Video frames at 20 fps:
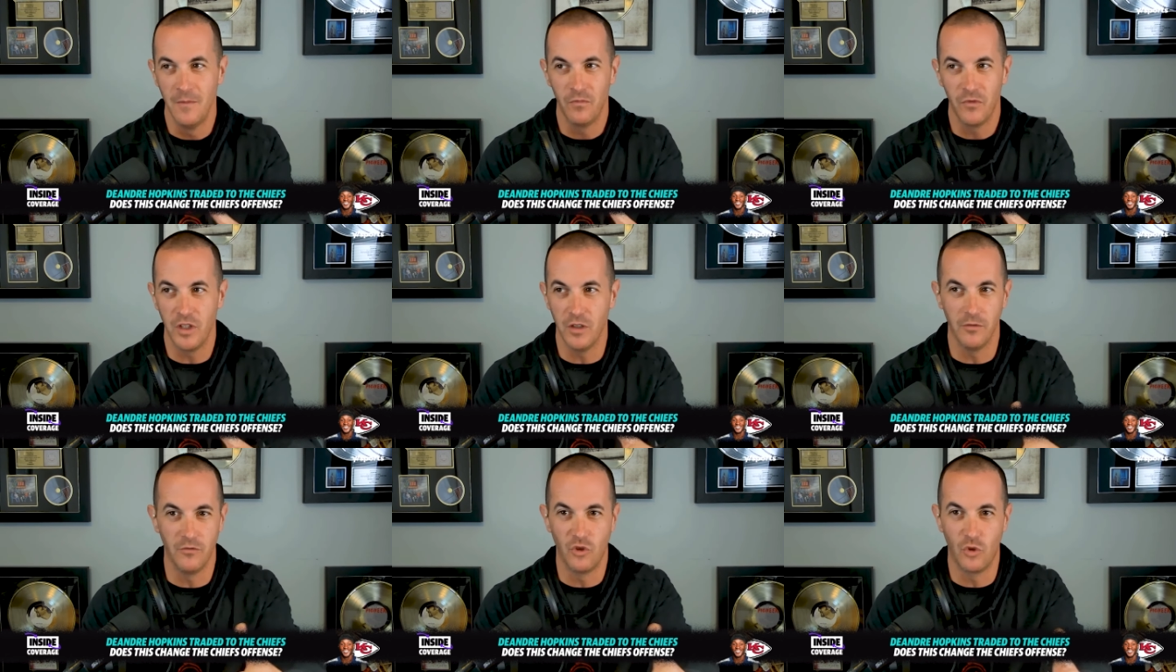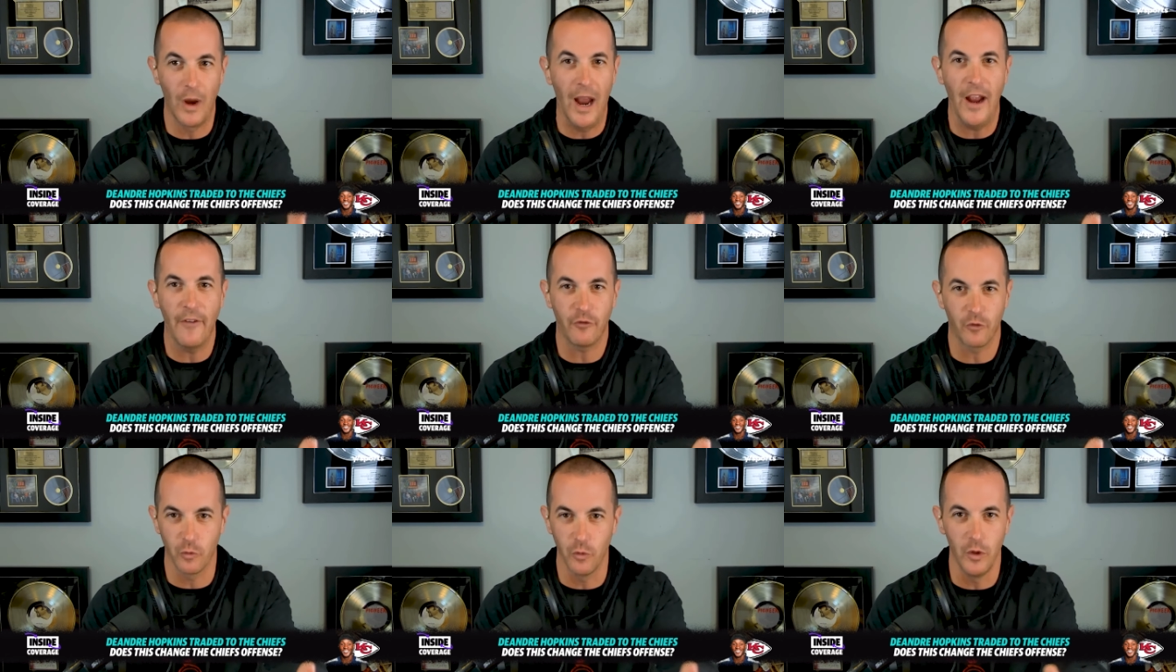the
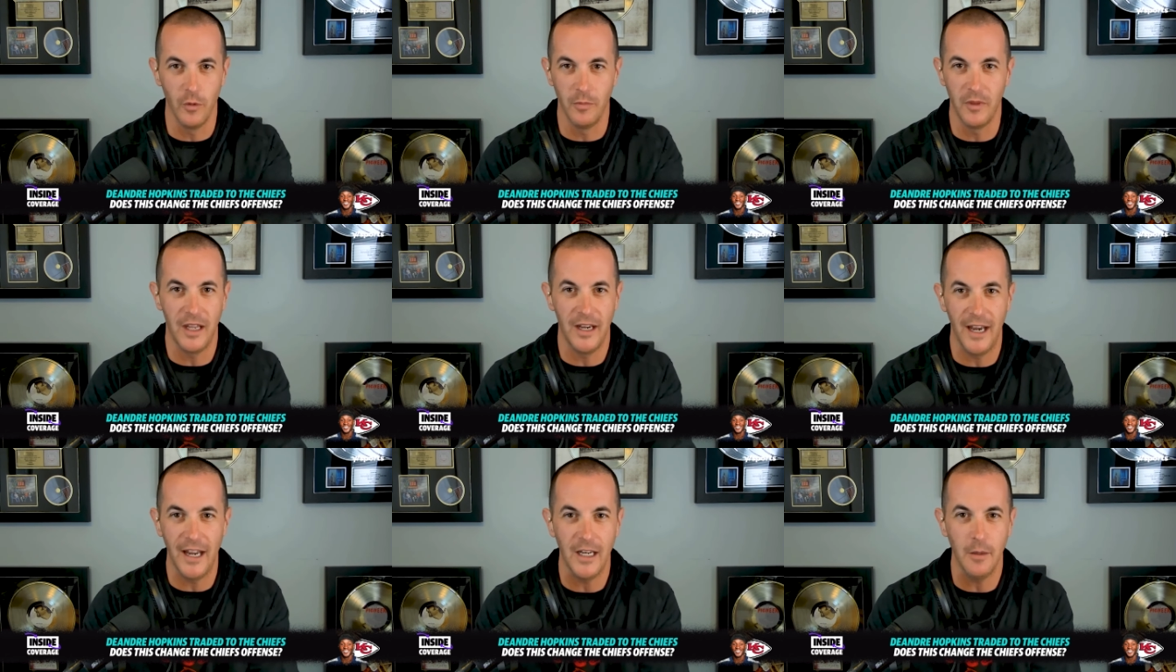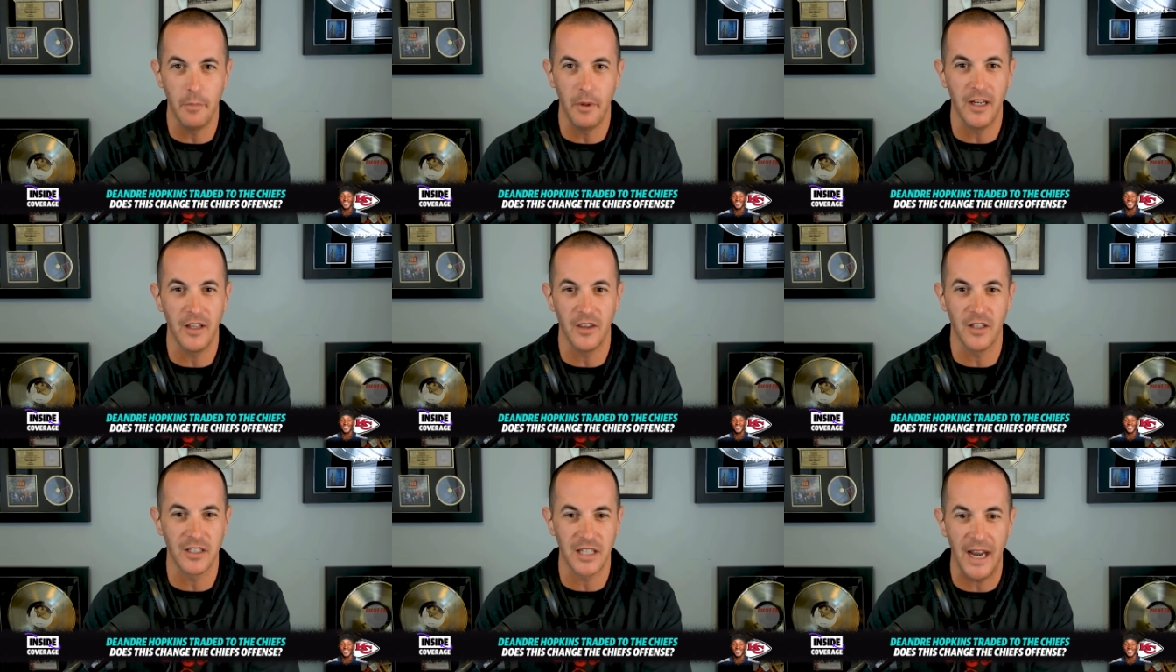draft room than
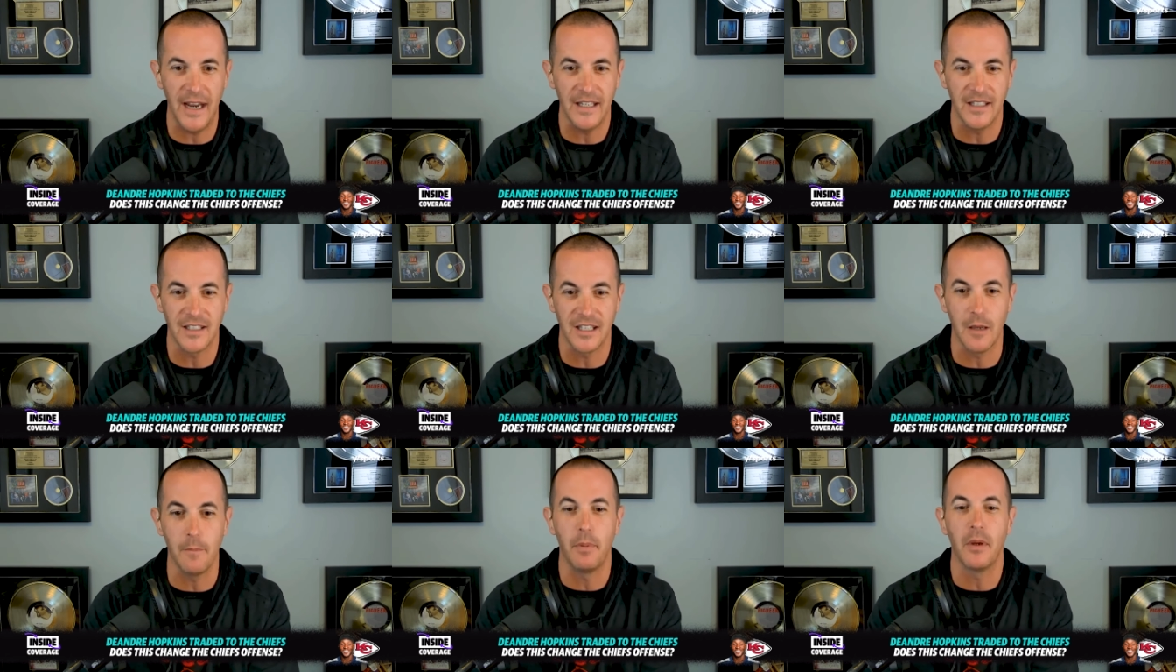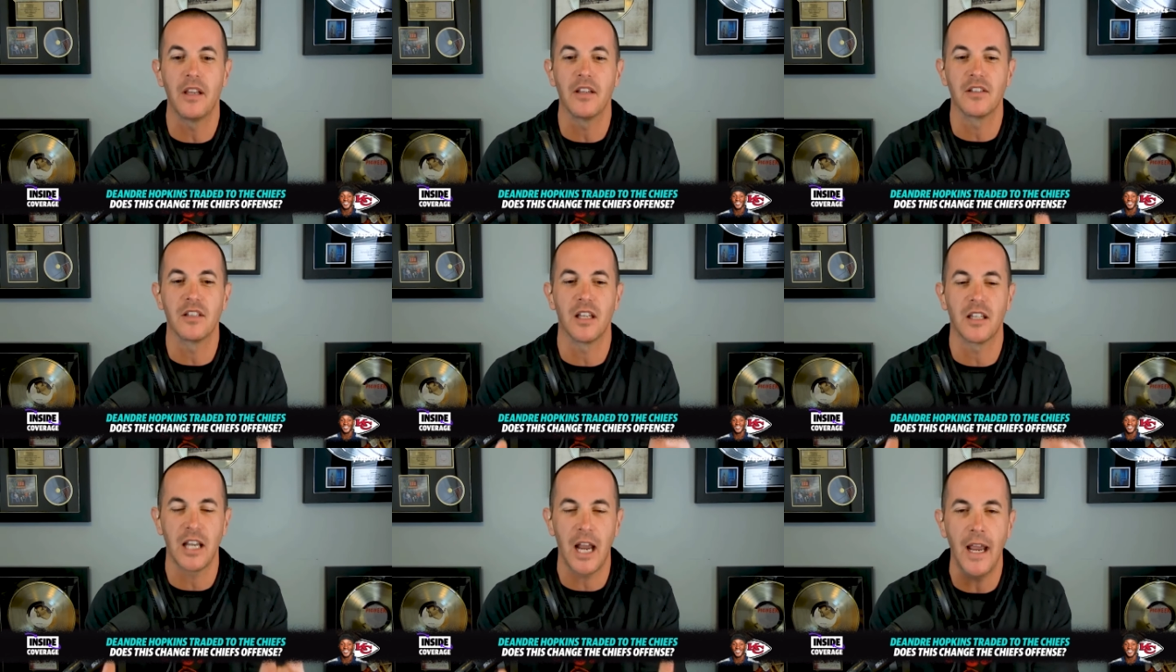anybody the Titans get
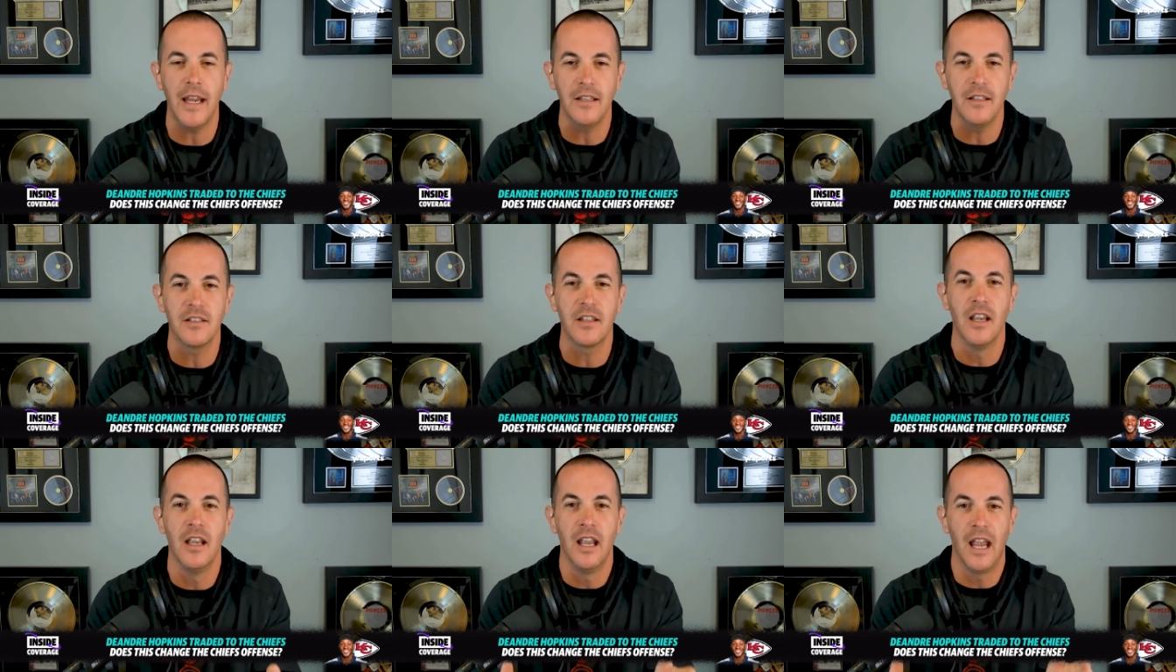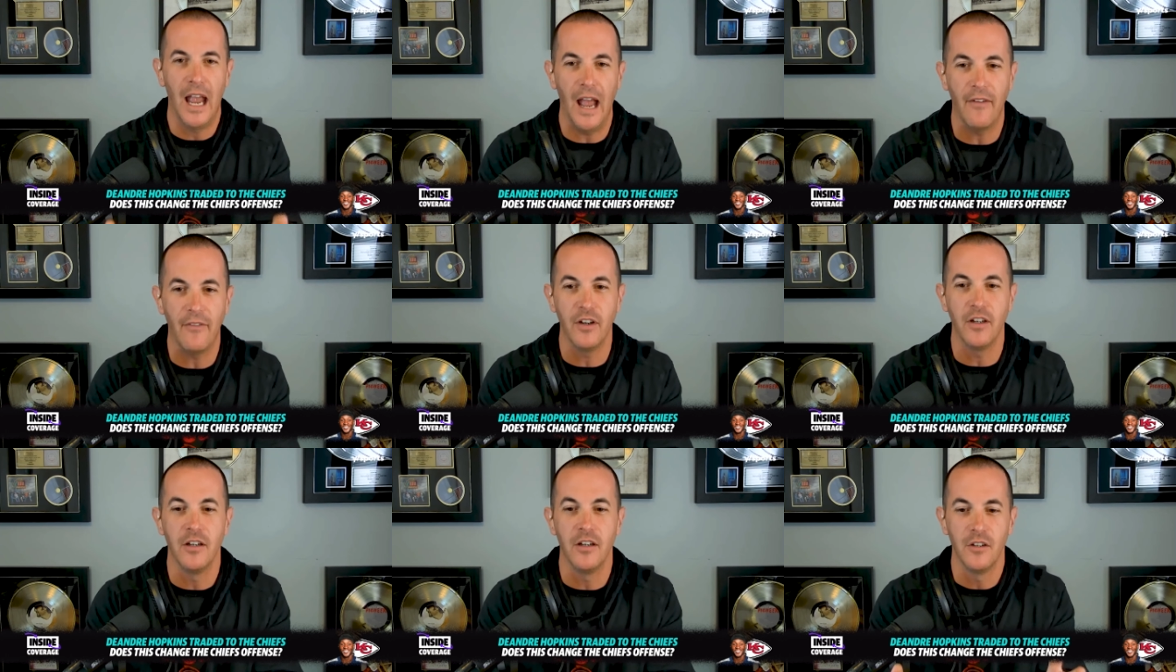because the Titans
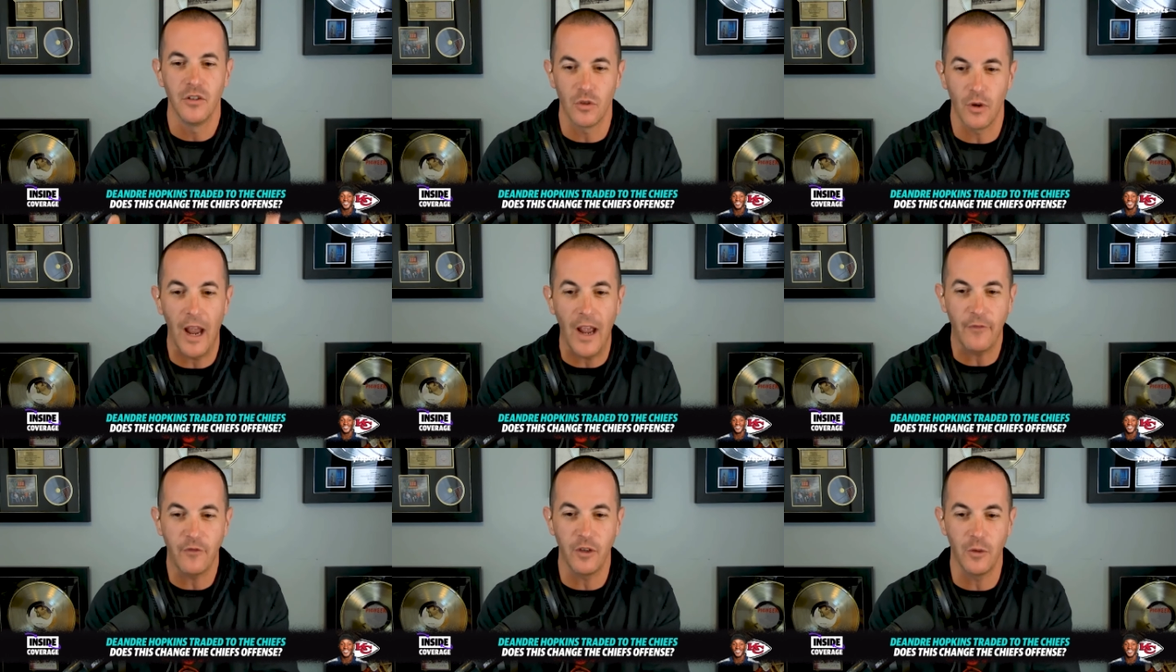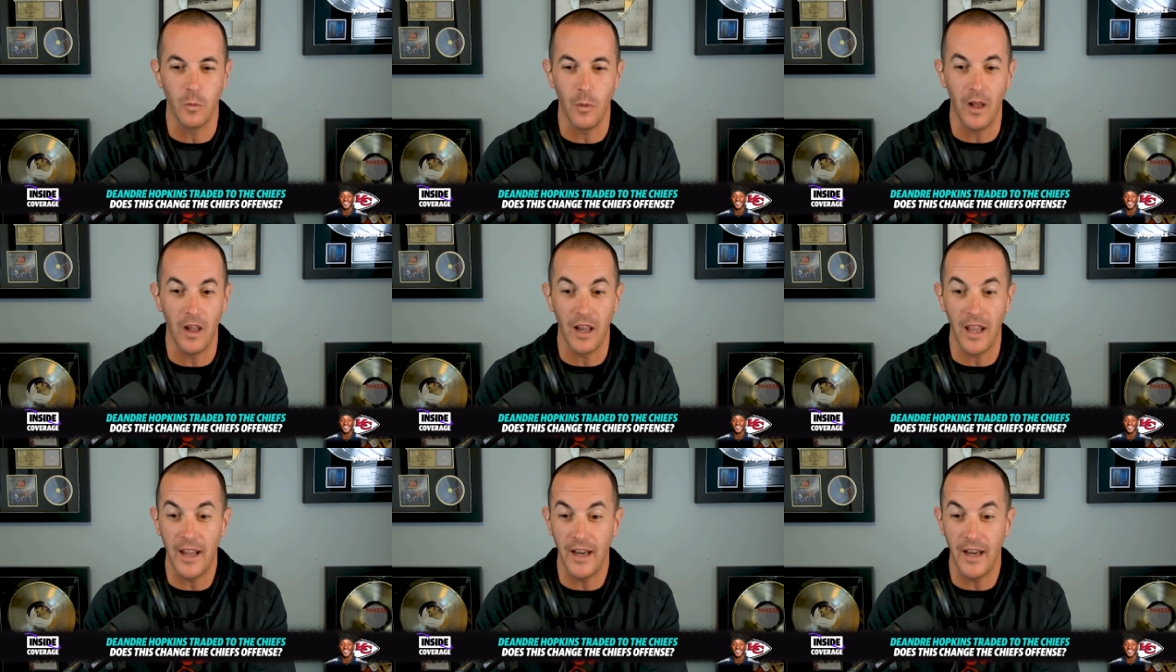haven't drafted well.